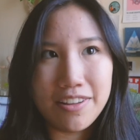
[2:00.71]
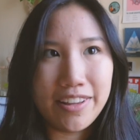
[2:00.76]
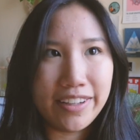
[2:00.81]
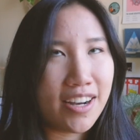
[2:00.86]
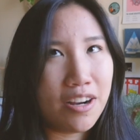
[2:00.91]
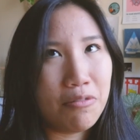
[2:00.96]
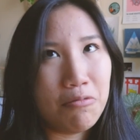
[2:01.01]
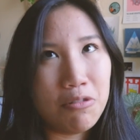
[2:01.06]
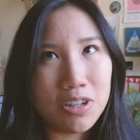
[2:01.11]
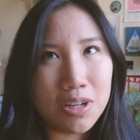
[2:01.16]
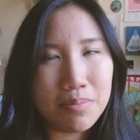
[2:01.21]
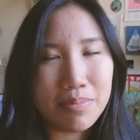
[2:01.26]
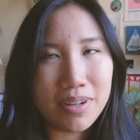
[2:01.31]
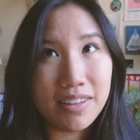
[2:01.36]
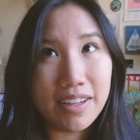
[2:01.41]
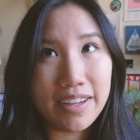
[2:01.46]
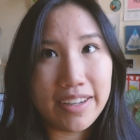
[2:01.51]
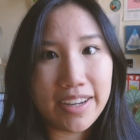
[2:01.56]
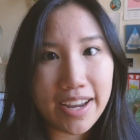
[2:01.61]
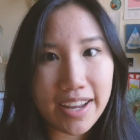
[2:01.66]
Like I woke up at
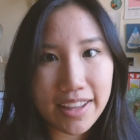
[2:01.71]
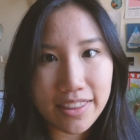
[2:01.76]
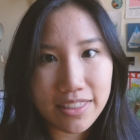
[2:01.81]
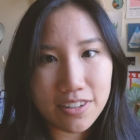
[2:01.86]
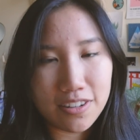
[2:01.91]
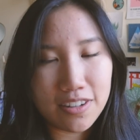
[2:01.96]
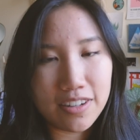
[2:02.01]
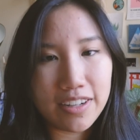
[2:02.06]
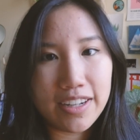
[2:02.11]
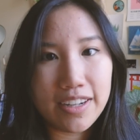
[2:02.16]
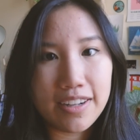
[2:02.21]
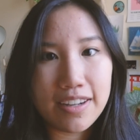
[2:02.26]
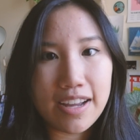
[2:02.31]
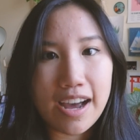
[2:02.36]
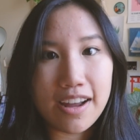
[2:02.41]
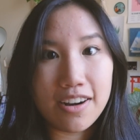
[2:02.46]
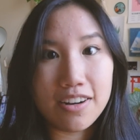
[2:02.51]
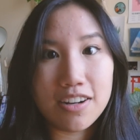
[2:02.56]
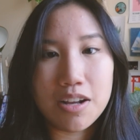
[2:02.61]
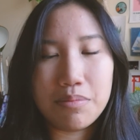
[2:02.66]
like eight thirty,
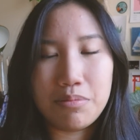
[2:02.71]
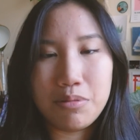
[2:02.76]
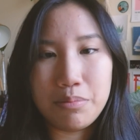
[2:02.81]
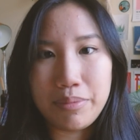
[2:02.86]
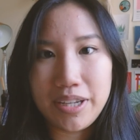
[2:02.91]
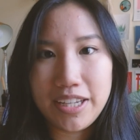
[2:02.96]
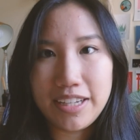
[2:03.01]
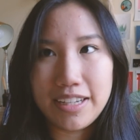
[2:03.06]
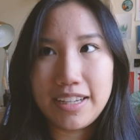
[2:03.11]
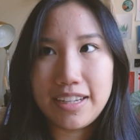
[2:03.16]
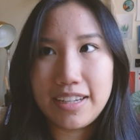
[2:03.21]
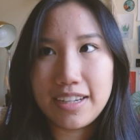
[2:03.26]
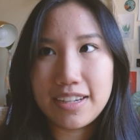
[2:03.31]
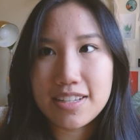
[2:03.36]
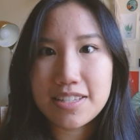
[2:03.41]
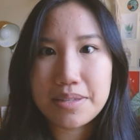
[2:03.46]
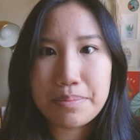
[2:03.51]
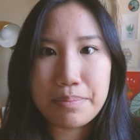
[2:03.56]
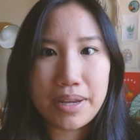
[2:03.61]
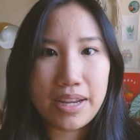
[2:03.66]
had a couple
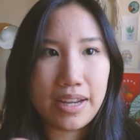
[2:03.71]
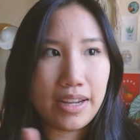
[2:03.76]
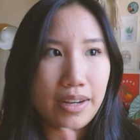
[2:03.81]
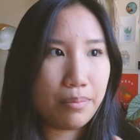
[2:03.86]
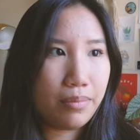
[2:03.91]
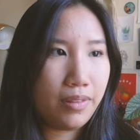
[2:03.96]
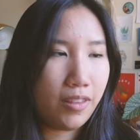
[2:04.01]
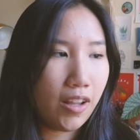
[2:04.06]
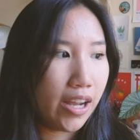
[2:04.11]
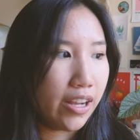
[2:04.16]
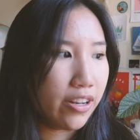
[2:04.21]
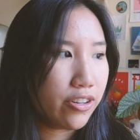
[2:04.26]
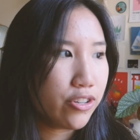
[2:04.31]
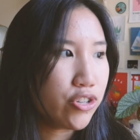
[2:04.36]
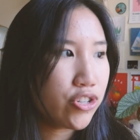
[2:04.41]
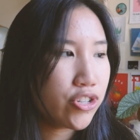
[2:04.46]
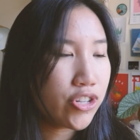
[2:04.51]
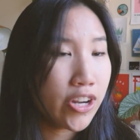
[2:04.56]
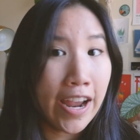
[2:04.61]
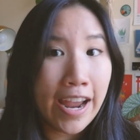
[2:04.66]
meetings, made
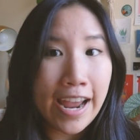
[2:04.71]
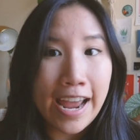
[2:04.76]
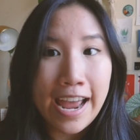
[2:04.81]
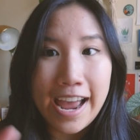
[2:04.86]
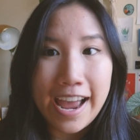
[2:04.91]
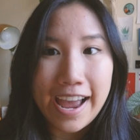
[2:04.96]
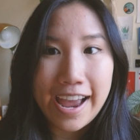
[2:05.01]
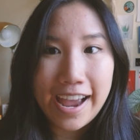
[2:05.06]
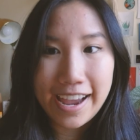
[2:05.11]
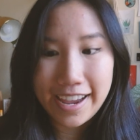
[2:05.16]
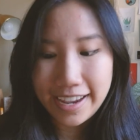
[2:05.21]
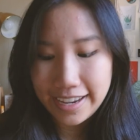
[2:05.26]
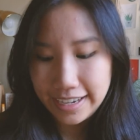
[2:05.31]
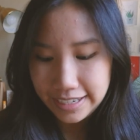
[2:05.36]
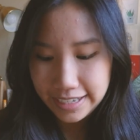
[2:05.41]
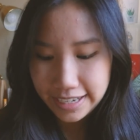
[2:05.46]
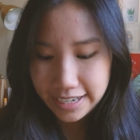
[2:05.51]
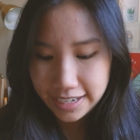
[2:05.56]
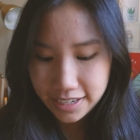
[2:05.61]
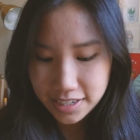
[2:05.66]
lunch,
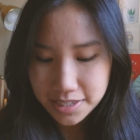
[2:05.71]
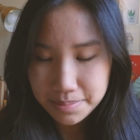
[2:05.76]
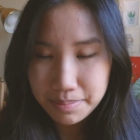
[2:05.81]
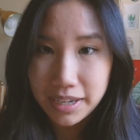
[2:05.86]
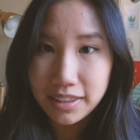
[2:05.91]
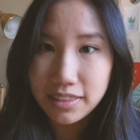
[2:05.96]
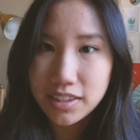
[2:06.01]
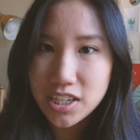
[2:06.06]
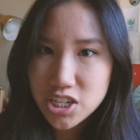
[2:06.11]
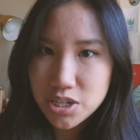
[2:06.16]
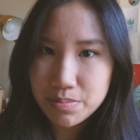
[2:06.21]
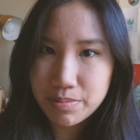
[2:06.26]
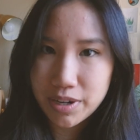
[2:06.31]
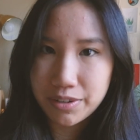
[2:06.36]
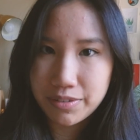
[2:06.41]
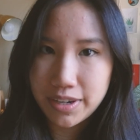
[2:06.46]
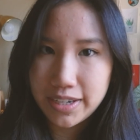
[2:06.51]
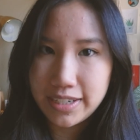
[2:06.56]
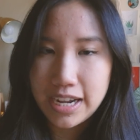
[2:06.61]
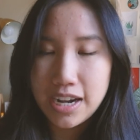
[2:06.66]
and it is my lunch
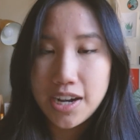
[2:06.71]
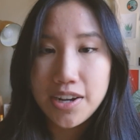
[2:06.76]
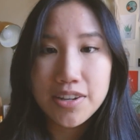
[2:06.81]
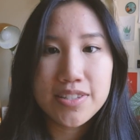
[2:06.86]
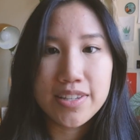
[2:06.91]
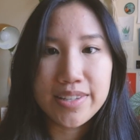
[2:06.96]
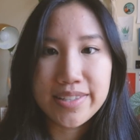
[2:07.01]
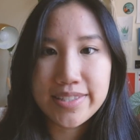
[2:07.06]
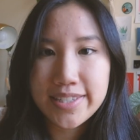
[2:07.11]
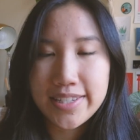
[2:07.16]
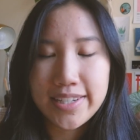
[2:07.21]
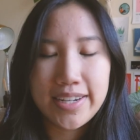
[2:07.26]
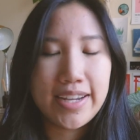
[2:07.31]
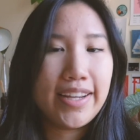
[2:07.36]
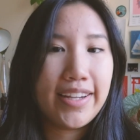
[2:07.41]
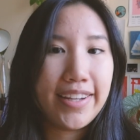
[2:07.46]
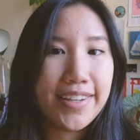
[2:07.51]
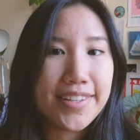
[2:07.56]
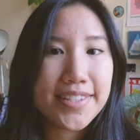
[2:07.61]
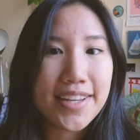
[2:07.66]
break right now since
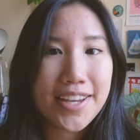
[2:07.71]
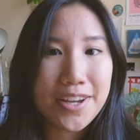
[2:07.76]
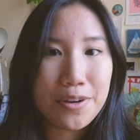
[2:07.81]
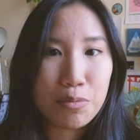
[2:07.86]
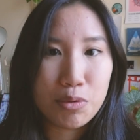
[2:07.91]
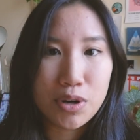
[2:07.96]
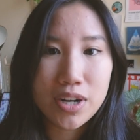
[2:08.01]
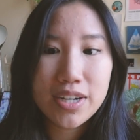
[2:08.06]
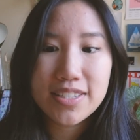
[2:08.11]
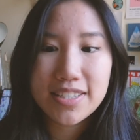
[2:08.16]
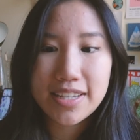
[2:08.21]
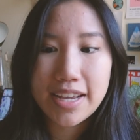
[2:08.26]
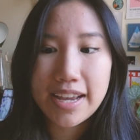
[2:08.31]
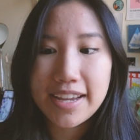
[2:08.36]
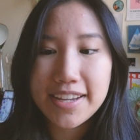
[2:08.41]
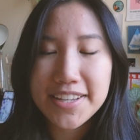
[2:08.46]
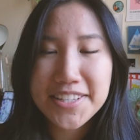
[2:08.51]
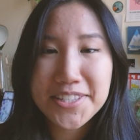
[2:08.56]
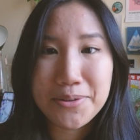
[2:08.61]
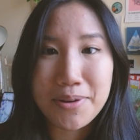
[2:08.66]
today is a work
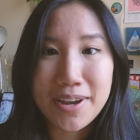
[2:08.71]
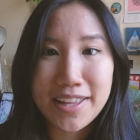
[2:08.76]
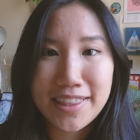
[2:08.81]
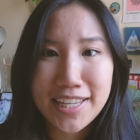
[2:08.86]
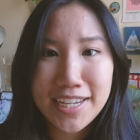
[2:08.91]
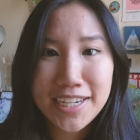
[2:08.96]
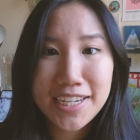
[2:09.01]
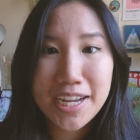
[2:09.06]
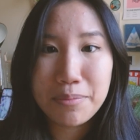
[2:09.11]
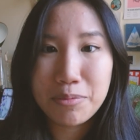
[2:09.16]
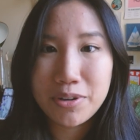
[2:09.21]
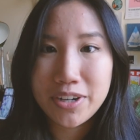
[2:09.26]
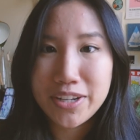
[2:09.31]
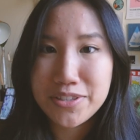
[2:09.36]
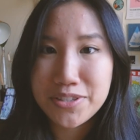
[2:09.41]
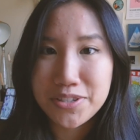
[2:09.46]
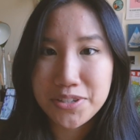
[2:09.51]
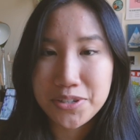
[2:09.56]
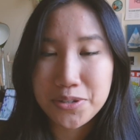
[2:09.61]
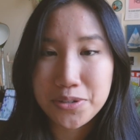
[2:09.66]
day. So I think I'm gonna
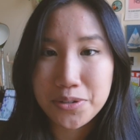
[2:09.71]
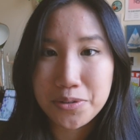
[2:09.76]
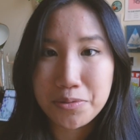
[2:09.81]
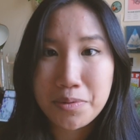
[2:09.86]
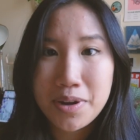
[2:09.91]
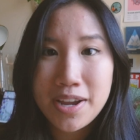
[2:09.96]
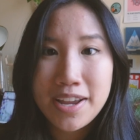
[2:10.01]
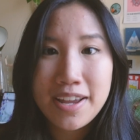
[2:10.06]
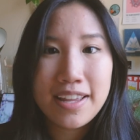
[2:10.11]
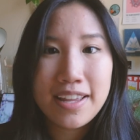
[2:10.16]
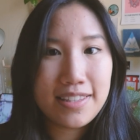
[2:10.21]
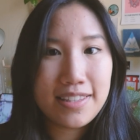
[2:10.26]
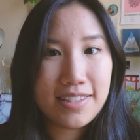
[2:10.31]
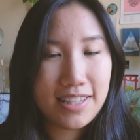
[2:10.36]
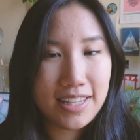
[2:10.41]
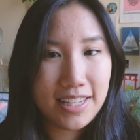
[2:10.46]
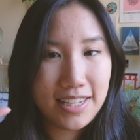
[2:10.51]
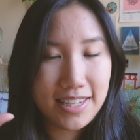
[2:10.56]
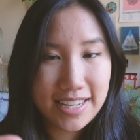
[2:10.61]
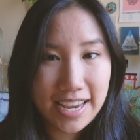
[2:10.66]
do
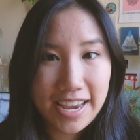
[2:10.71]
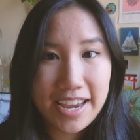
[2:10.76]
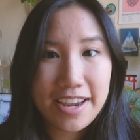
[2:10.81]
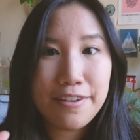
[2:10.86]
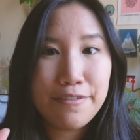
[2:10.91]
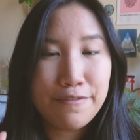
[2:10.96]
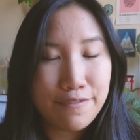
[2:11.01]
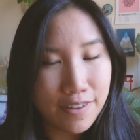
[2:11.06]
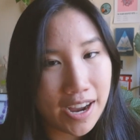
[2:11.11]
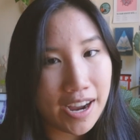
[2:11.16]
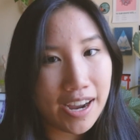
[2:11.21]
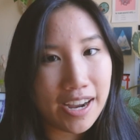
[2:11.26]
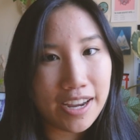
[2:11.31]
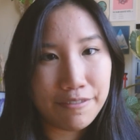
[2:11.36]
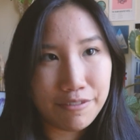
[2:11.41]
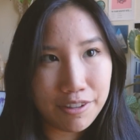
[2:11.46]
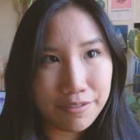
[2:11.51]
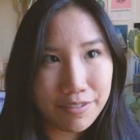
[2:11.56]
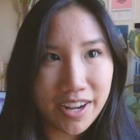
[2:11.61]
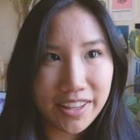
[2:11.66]
the day five
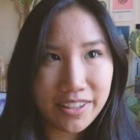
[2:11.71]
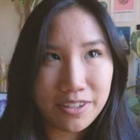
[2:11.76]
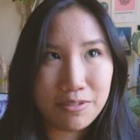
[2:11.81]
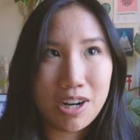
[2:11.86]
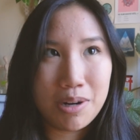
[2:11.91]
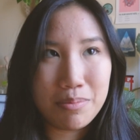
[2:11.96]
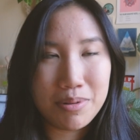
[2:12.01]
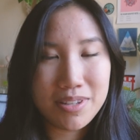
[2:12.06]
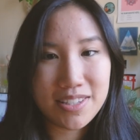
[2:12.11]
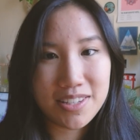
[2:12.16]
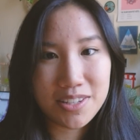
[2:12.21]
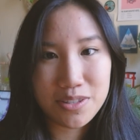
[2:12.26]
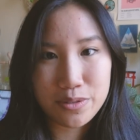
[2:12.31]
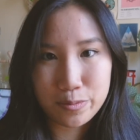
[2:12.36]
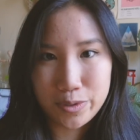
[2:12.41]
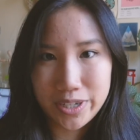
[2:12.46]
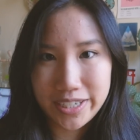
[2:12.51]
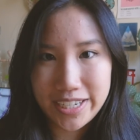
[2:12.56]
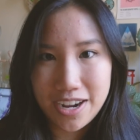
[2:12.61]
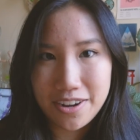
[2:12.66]
of Heather Robertson's
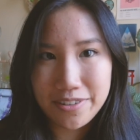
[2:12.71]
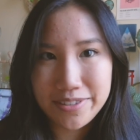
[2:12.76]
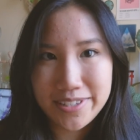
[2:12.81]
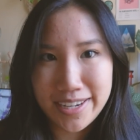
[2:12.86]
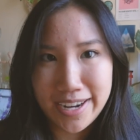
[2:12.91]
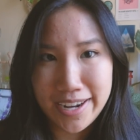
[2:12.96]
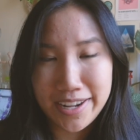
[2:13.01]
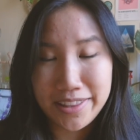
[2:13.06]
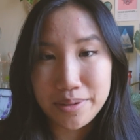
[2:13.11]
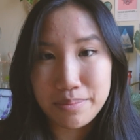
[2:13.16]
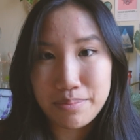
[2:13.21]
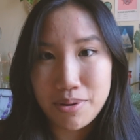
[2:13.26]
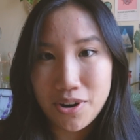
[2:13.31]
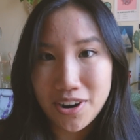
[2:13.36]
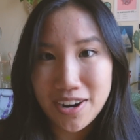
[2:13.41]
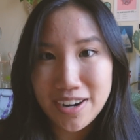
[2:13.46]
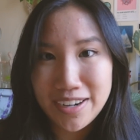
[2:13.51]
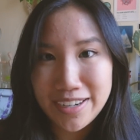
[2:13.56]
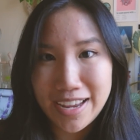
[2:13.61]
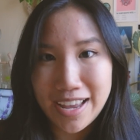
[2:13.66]
workout today in the
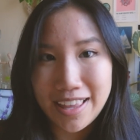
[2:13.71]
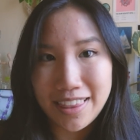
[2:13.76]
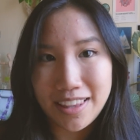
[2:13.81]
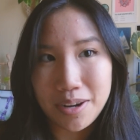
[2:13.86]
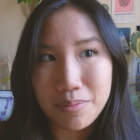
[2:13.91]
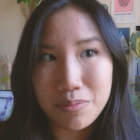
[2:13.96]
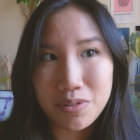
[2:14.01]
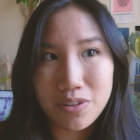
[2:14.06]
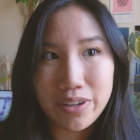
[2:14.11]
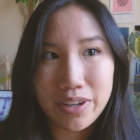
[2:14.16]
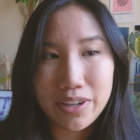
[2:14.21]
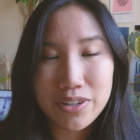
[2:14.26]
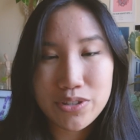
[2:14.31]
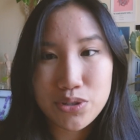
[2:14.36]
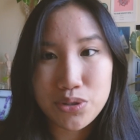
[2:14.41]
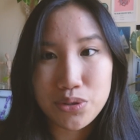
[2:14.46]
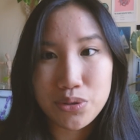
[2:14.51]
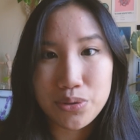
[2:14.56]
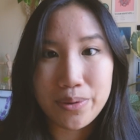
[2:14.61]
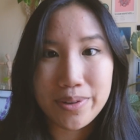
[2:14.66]
park, and I'm going
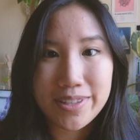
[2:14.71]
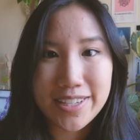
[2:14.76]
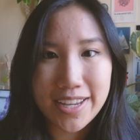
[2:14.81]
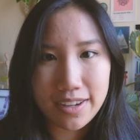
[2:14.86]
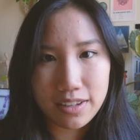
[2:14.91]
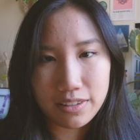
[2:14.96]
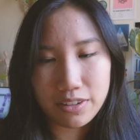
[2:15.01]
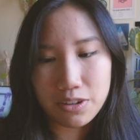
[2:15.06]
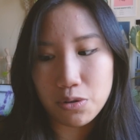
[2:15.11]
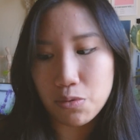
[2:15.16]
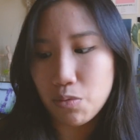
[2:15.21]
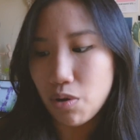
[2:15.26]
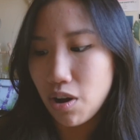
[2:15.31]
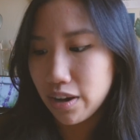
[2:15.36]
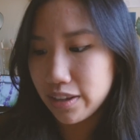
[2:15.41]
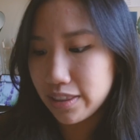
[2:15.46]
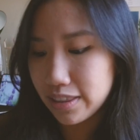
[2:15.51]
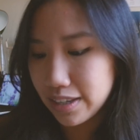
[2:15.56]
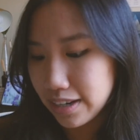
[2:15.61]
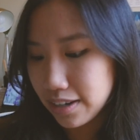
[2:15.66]
to take a little
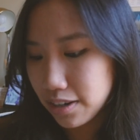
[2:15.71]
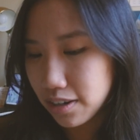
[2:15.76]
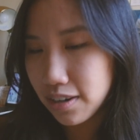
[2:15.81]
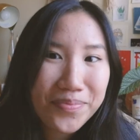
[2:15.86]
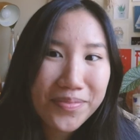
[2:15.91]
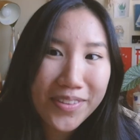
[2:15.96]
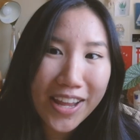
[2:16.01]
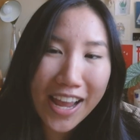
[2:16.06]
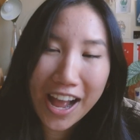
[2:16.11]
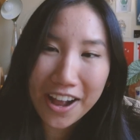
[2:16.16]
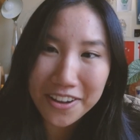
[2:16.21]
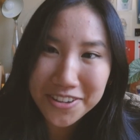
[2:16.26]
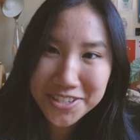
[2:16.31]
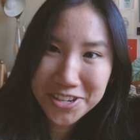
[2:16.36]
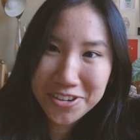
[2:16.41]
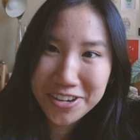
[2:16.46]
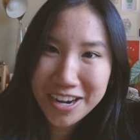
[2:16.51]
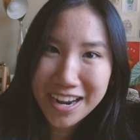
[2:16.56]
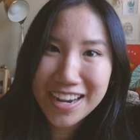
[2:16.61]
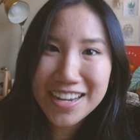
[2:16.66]
walk there. I'll see
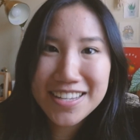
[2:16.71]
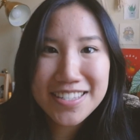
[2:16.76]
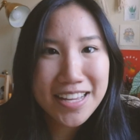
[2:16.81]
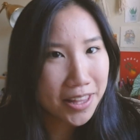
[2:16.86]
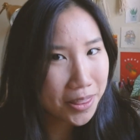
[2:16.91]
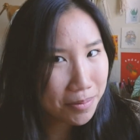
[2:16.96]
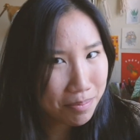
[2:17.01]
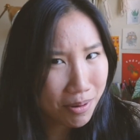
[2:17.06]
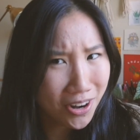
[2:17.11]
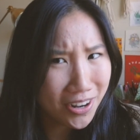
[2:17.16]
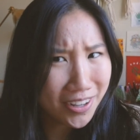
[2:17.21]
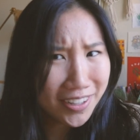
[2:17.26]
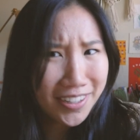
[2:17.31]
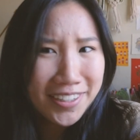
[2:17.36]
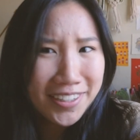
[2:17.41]
you guys at the park.